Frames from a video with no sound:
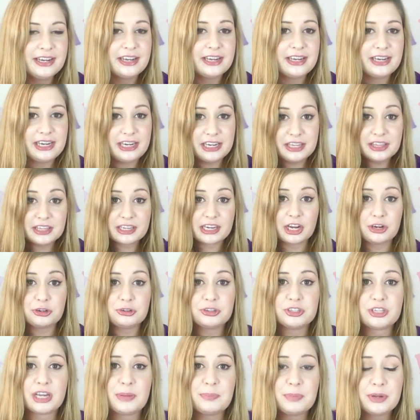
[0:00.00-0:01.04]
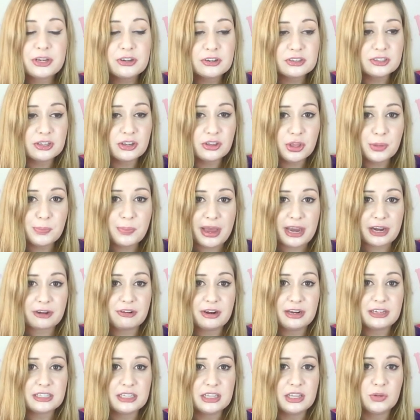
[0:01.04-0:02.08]
in the countryside because all the
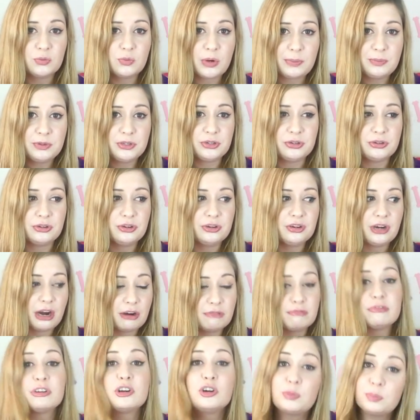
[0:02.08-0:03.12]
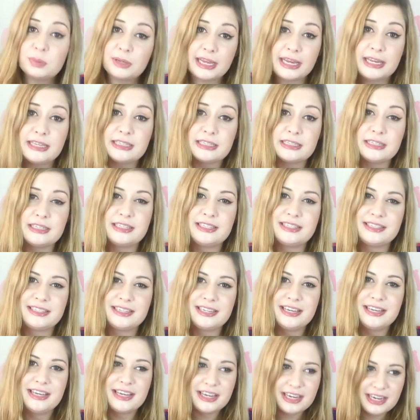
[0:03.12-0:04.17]
backgrounds in the webtoon are real places
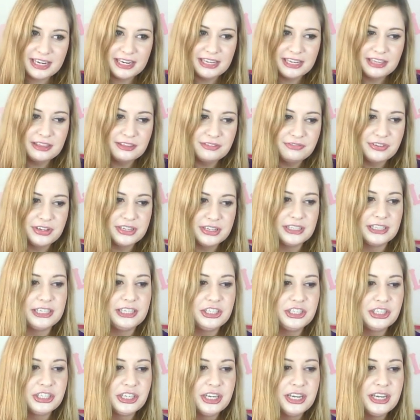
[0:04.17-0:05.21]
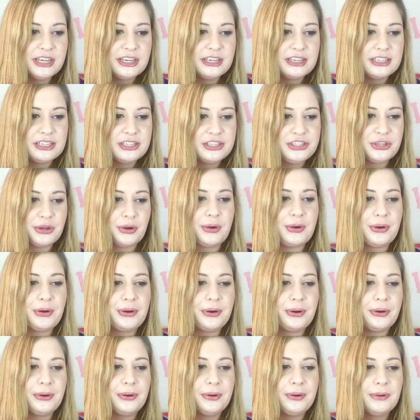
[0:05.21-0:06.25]
in the village.
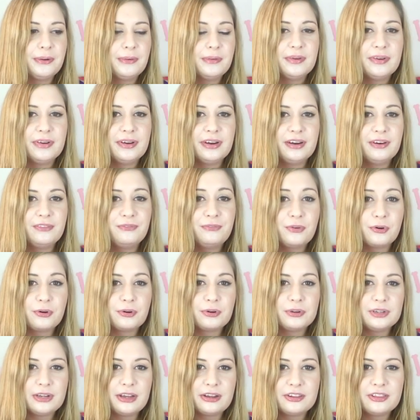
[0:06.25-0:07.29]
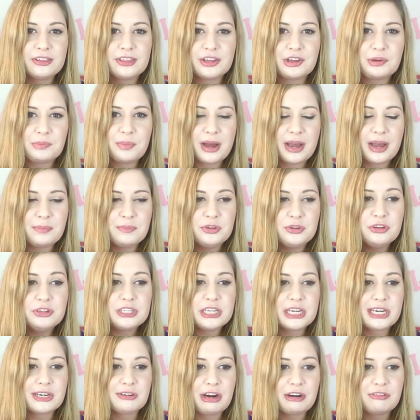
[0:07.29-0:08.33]
So for a lot of them I'm
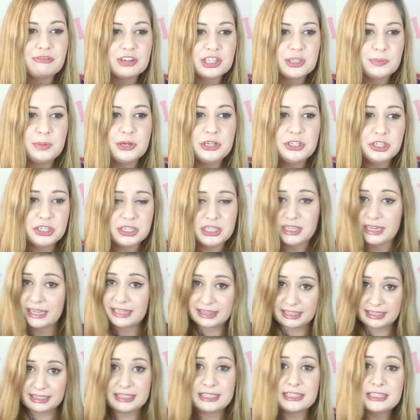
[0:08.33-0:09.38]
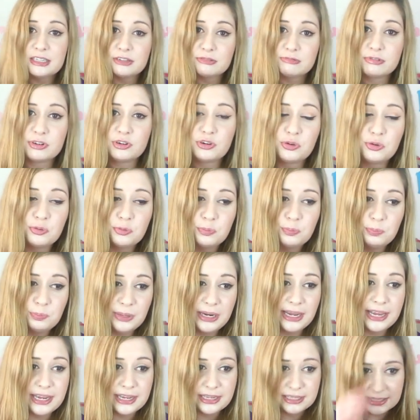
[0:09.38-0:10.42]
using reference pictures and like this is a real
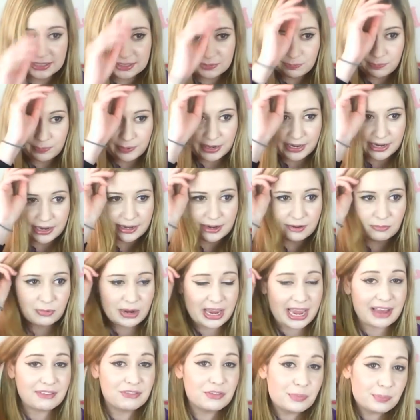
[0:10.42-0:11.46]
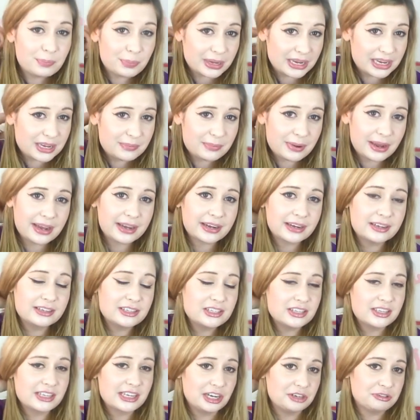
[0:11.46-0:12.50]
place, but we haven't been back to
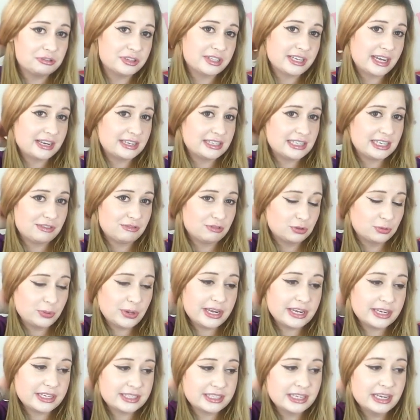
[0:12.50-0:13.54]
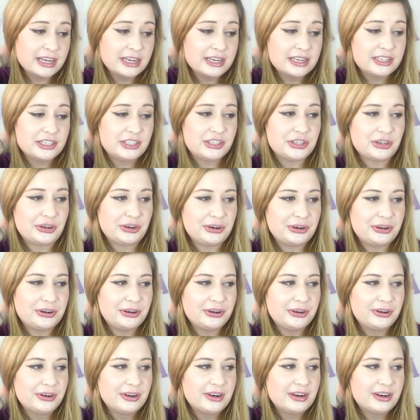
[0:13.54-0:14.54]
the countryside in several weeks. So